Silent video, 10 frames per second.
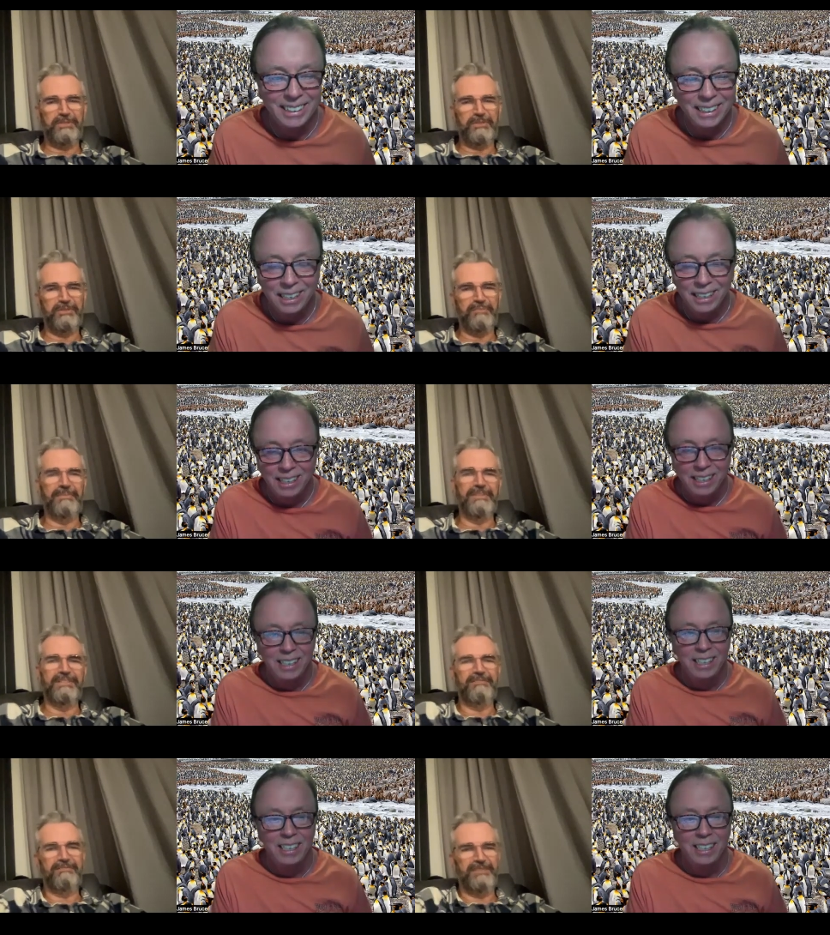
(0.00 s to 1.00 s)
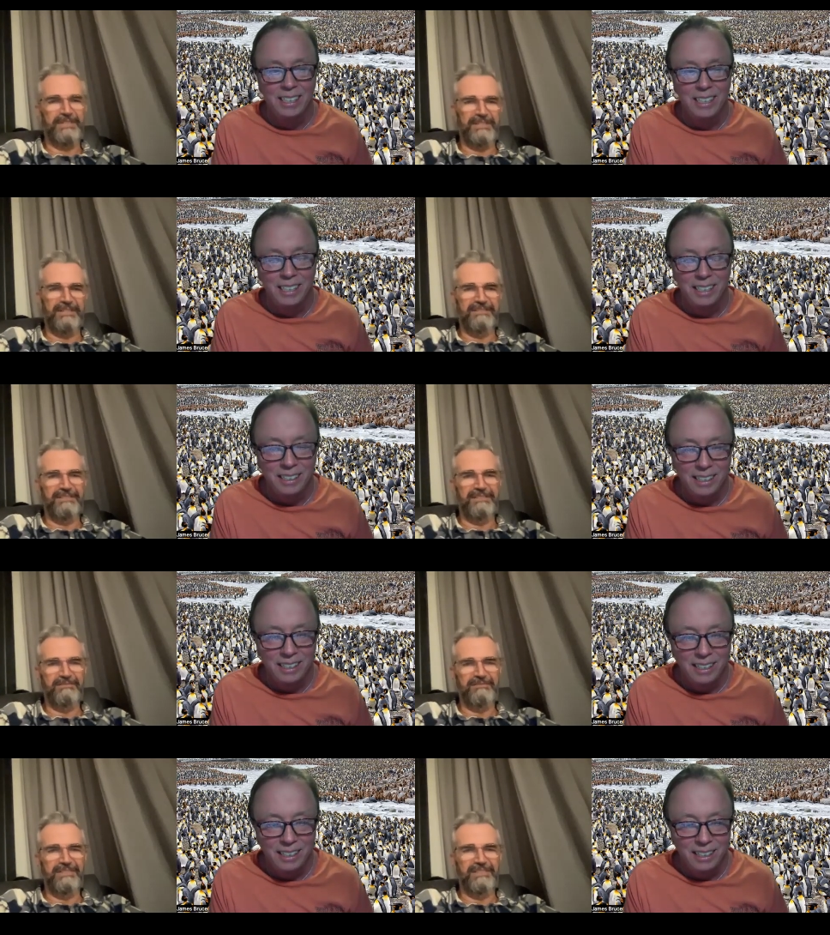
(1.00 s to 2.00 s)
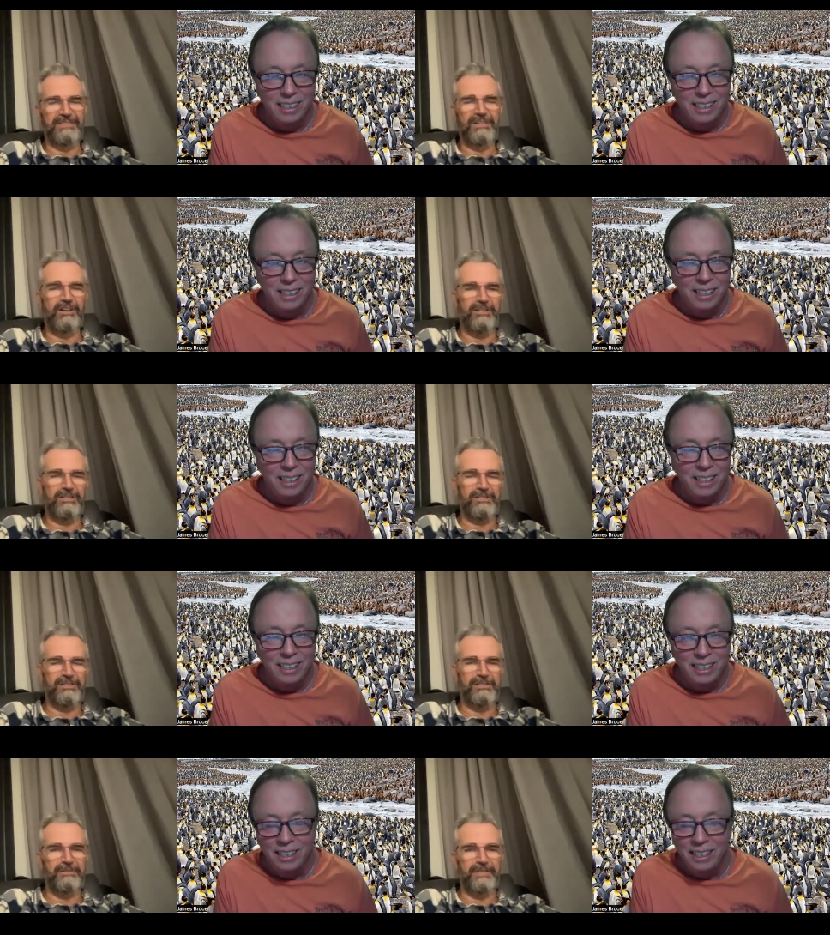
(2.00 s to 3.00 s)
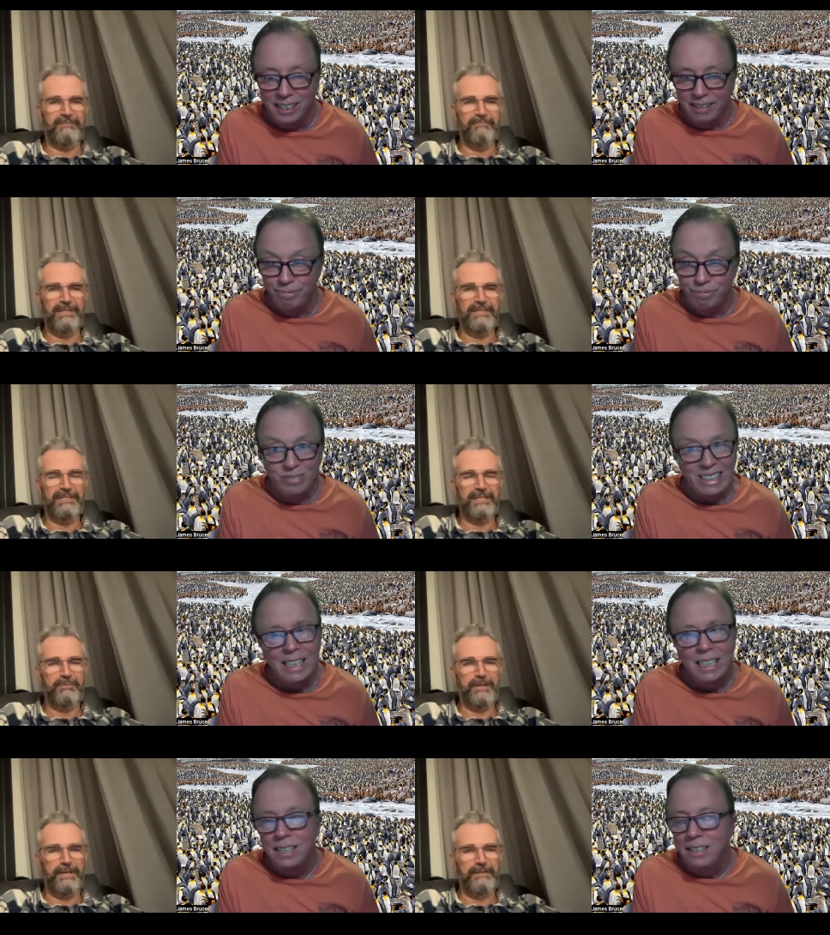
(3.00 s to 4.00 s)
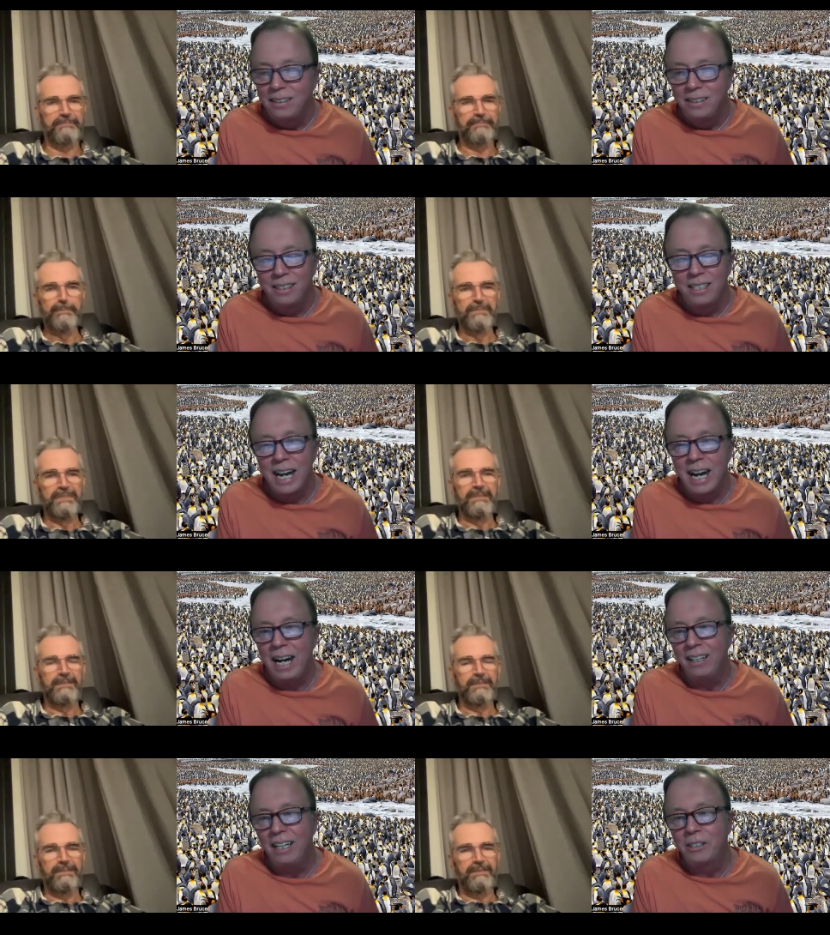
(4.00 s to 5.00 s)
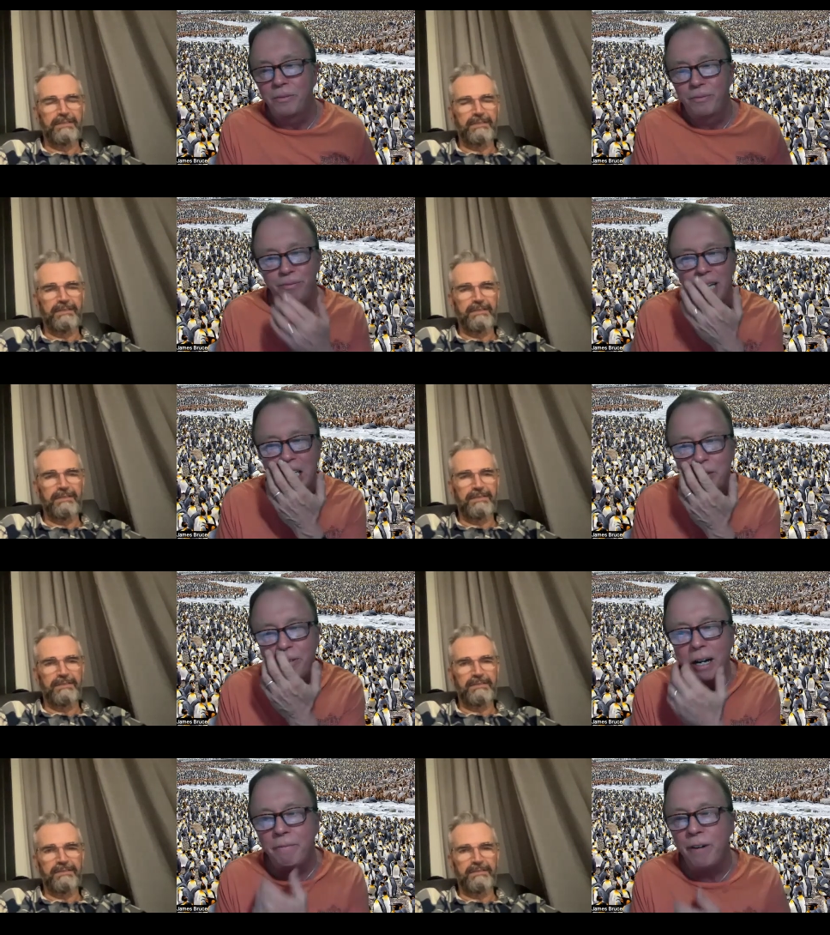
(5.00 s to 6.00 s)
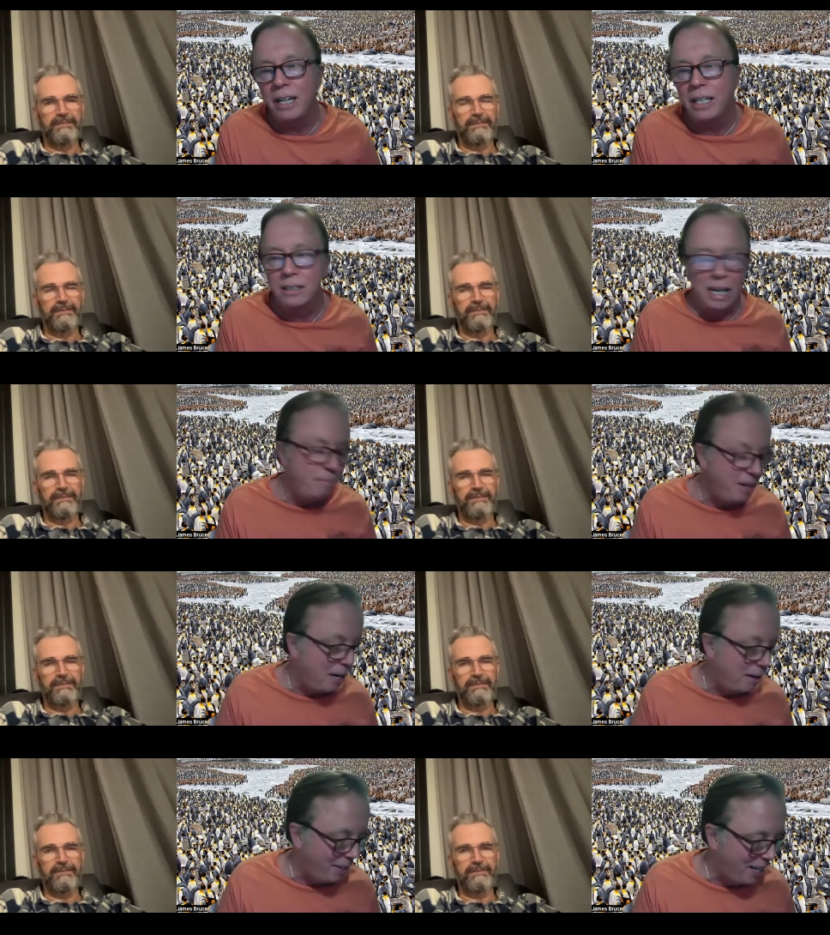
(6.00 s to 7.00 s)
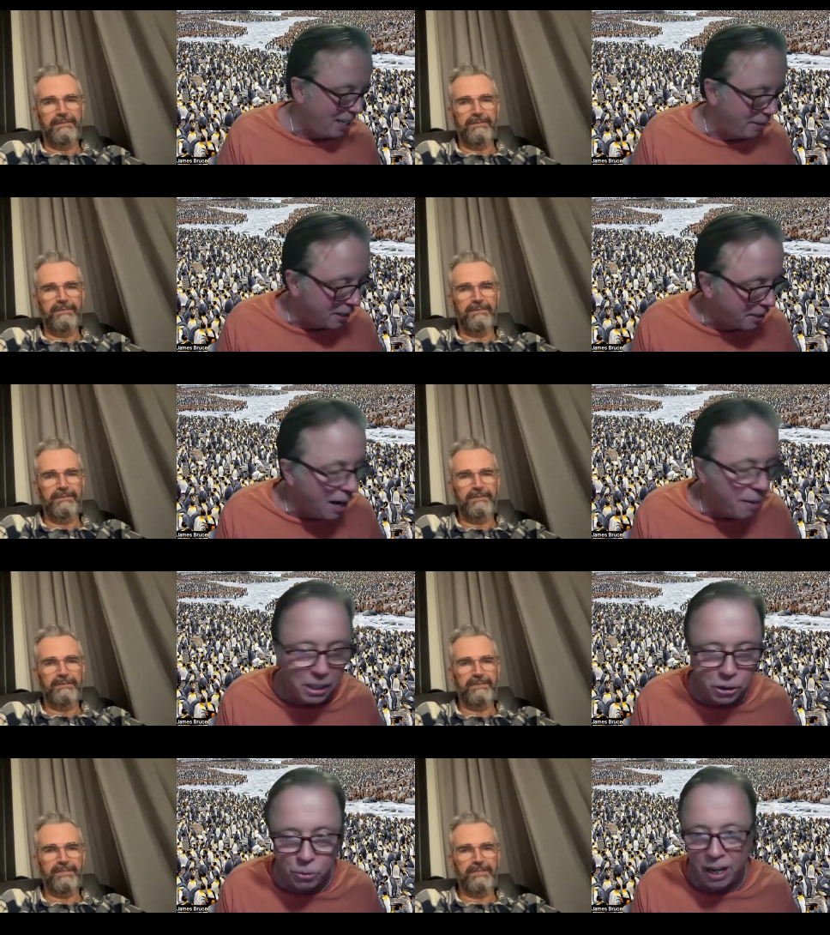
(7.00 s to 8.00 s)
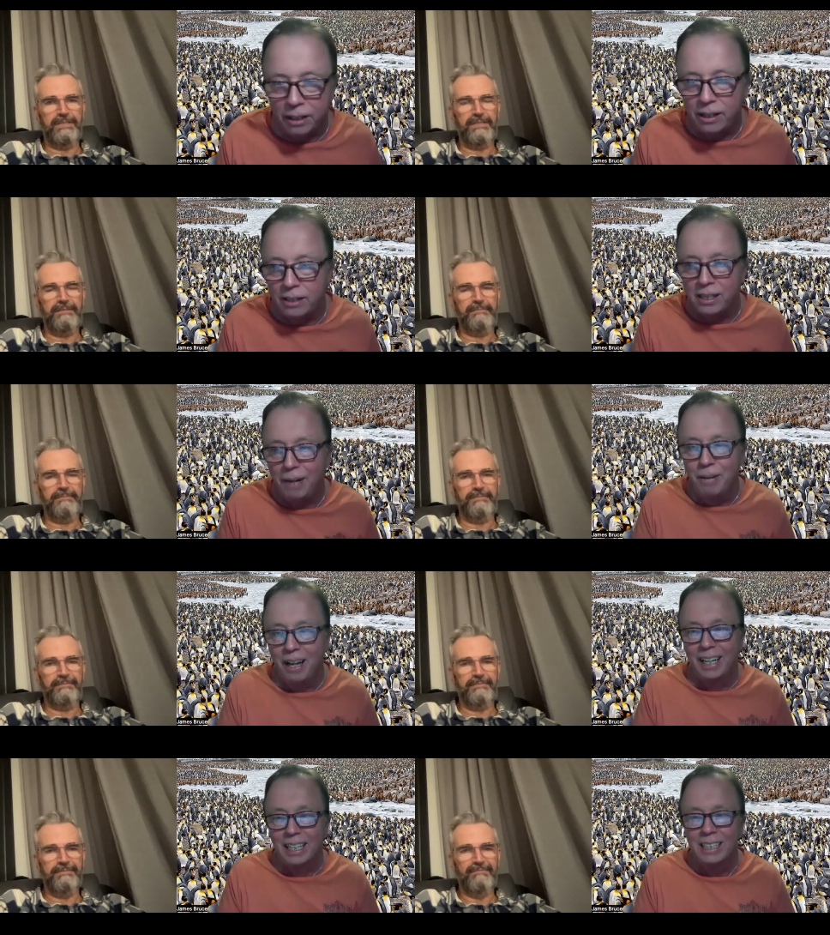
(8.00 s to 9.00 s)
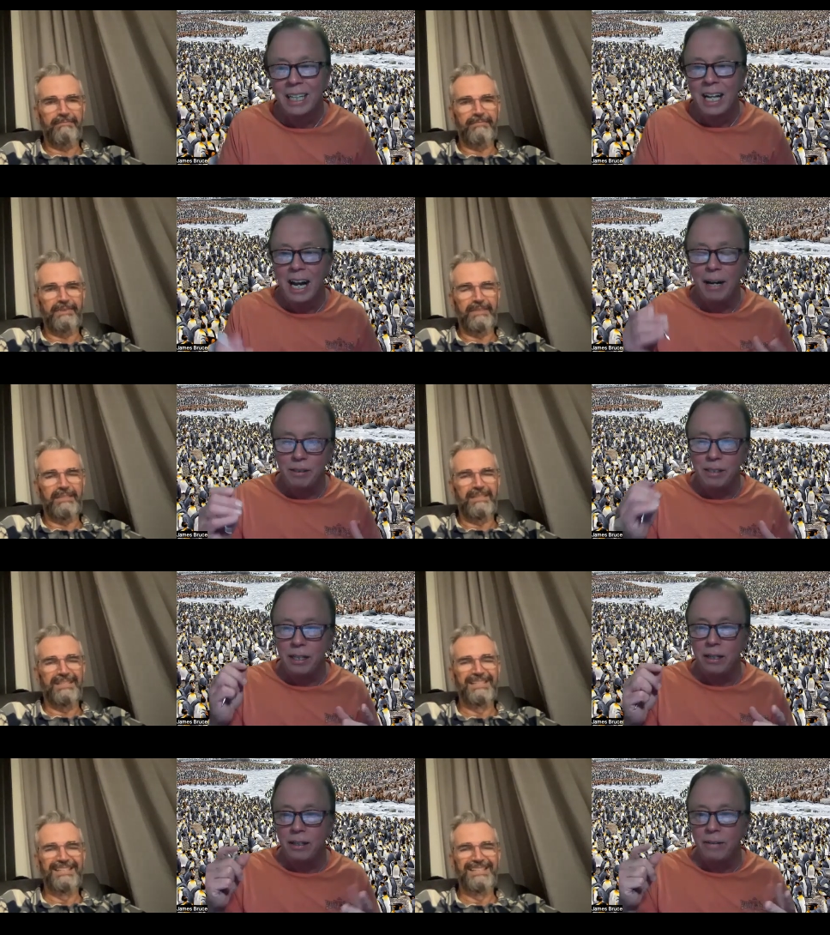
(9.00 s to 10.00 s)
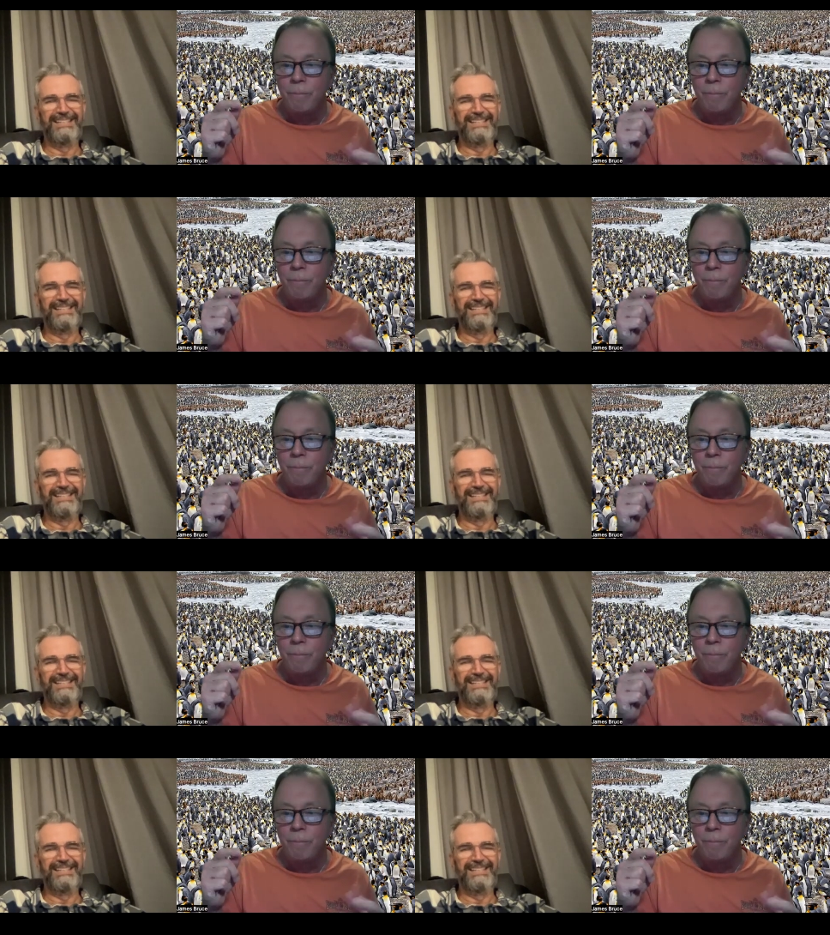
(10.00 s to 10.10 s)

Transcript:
Speaker 1: storm of uh, a, a, hard clue and my dead brain.
Speaker 2: Yeah, it's it's very funny because I'm ne- uh, it's not my strength because I'm like I always think,